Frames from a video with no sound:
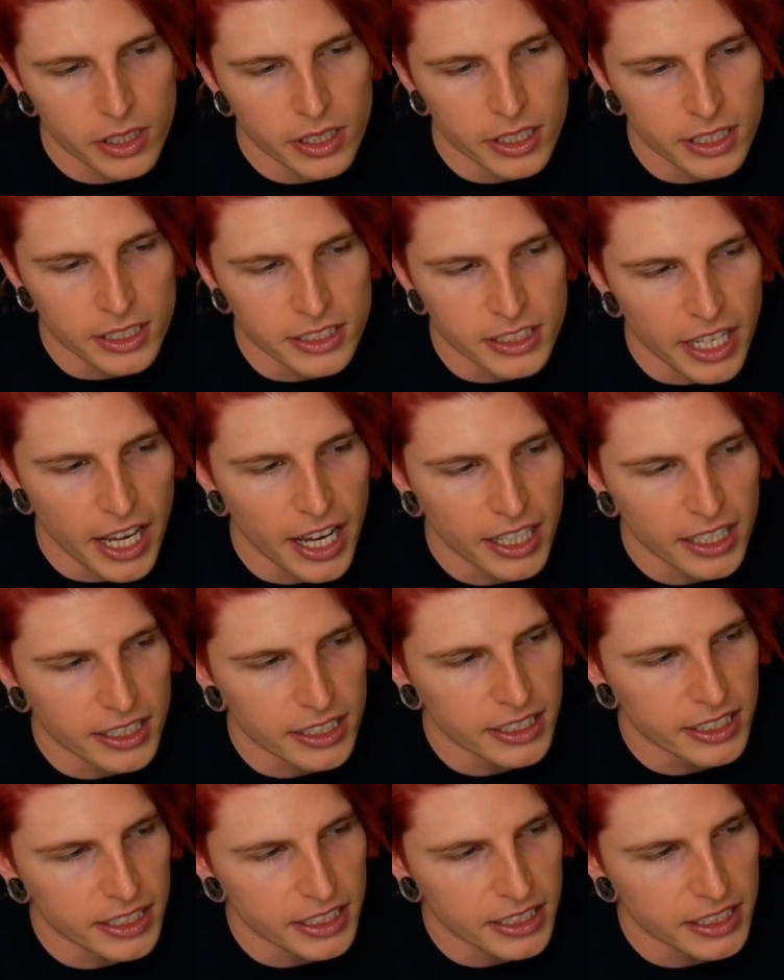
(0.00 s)

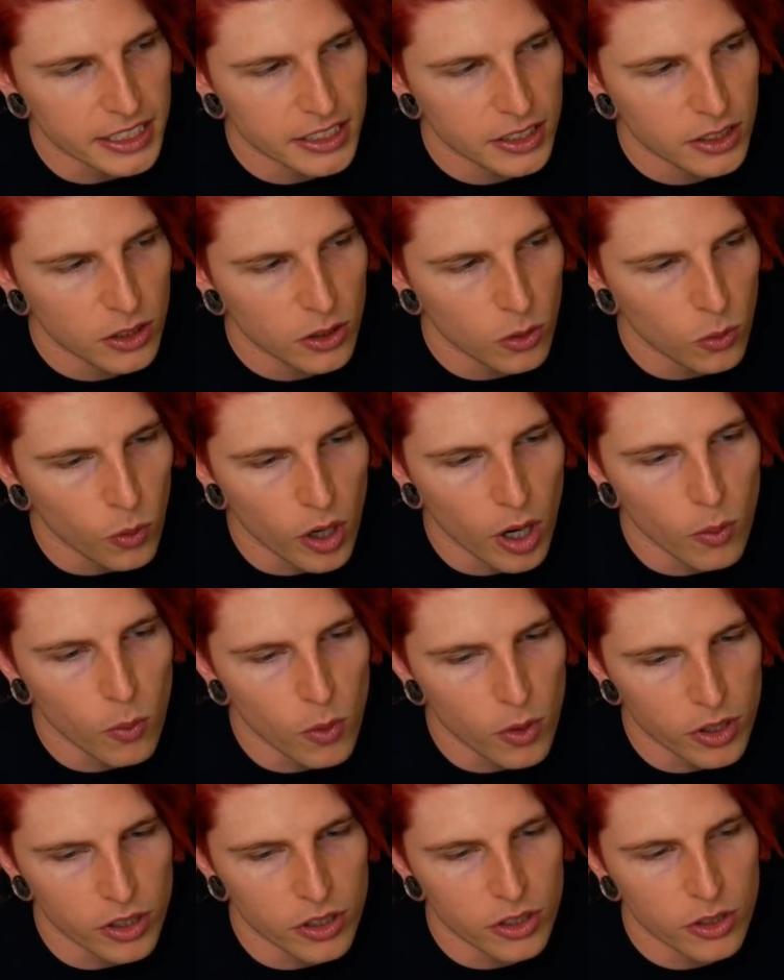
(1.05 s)
exactly what I
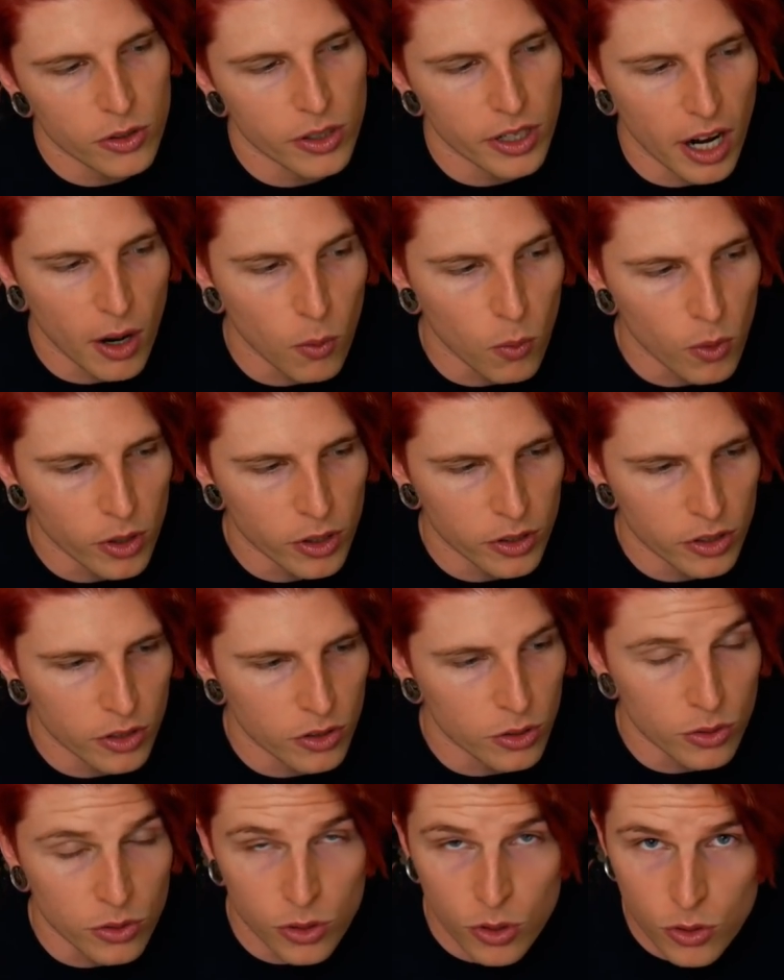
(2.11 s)
wanted to do. And I wanted to
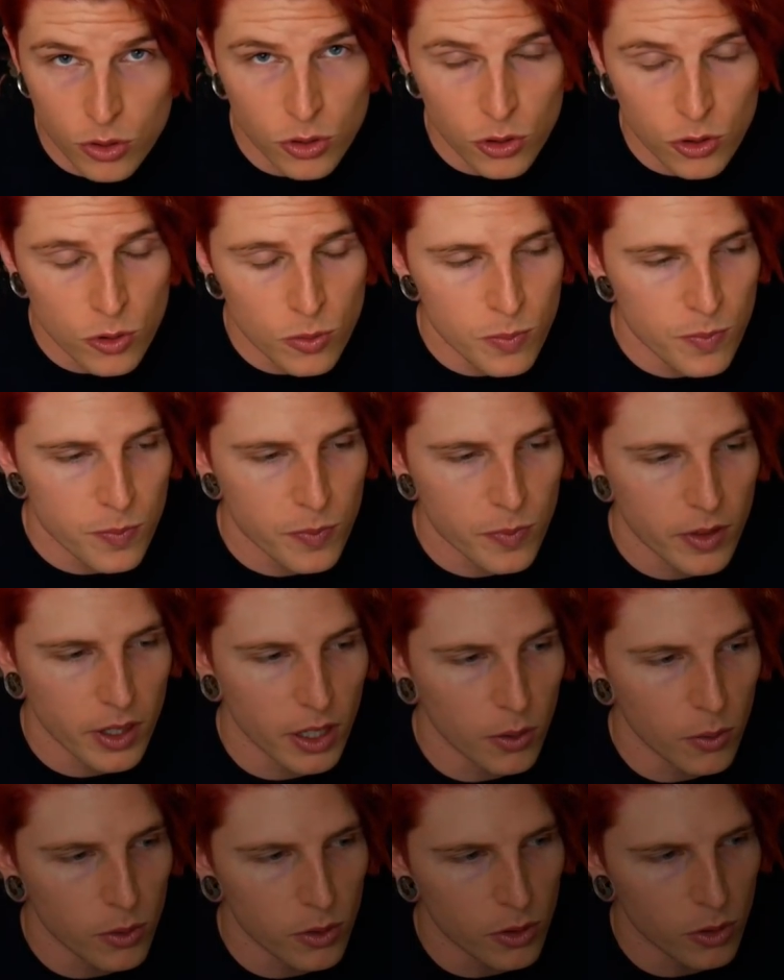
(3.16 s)
do YouTube,
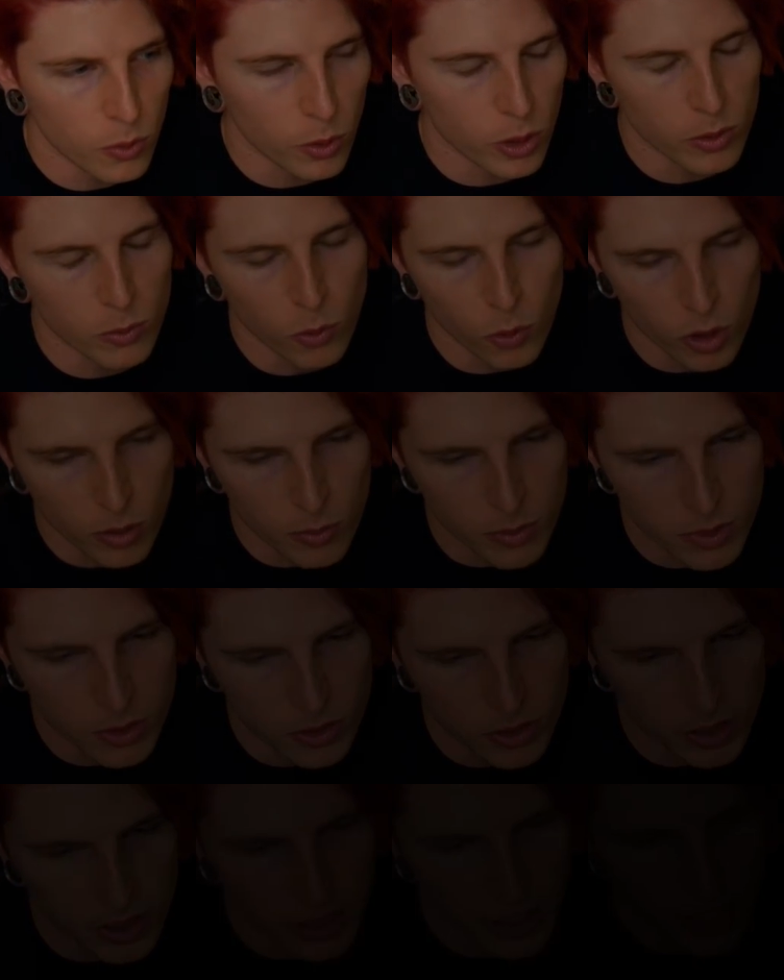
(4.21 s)
and I wanted to work more on
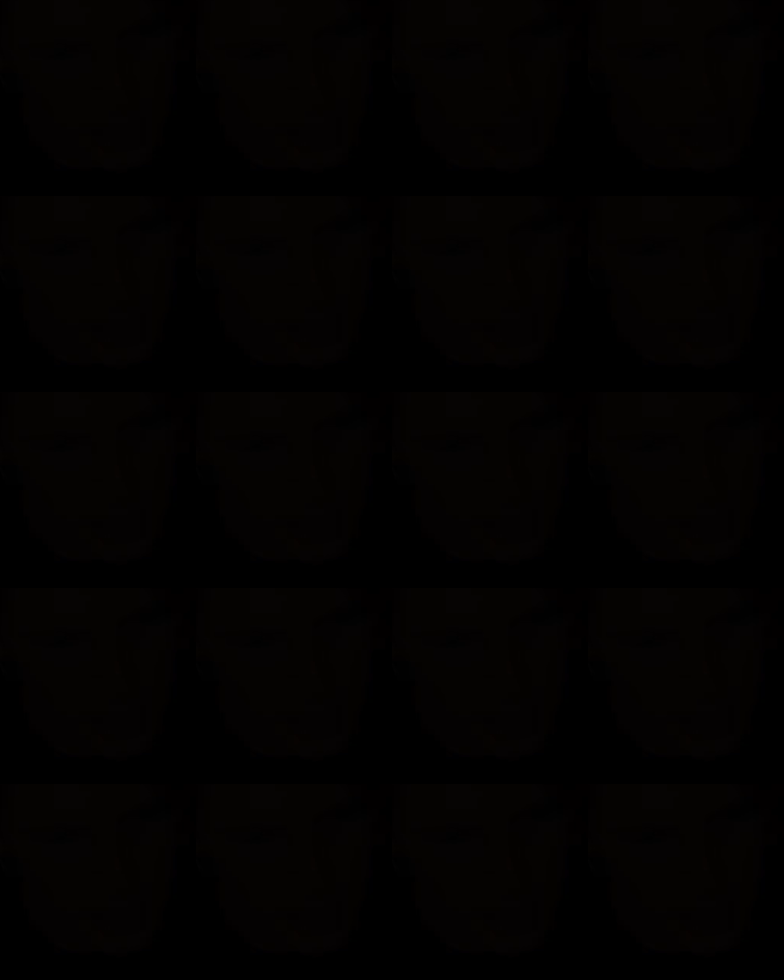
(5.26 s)
music.